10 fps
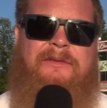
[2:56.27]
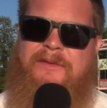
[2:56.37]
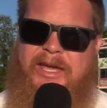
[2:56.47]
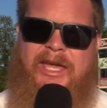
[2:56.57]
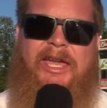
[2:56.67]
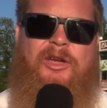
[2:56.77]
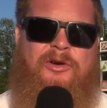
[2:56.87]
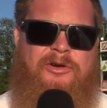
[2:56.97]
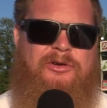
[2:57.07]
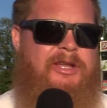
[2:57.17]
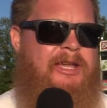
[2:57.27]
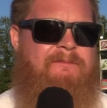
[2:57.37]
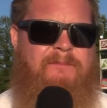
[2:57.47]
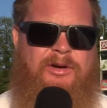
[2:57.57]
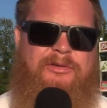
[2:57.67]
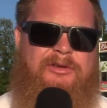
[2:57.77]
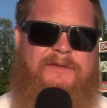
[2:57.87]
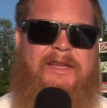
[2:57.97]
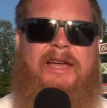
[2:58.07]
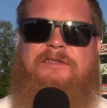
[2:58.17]
they hurt a motor
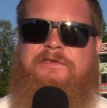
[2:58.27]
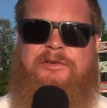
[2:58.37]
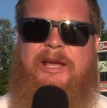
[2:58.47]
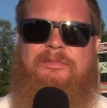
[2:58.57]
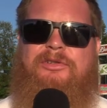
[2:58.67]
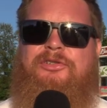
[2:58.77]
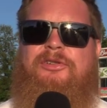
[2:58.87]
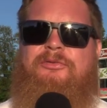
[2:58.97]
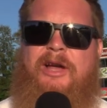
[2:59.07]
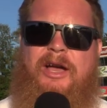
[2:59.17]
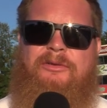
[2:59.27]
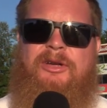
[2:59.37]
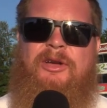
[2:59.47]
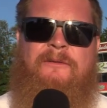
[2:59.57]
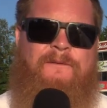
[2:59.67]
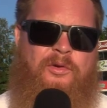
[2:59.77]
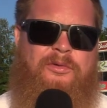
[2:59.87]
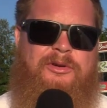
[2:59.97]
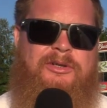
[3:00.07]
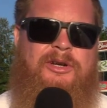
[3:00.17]
and they had to scramble to turn it around
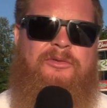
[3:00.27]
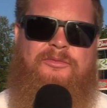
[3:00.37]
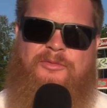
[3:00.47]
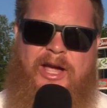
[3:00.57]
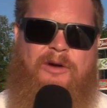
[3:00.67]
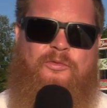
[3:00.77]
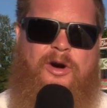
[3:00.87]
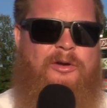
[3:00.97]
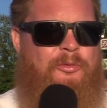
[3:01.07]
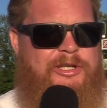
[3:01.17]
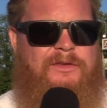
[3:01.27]
for round one,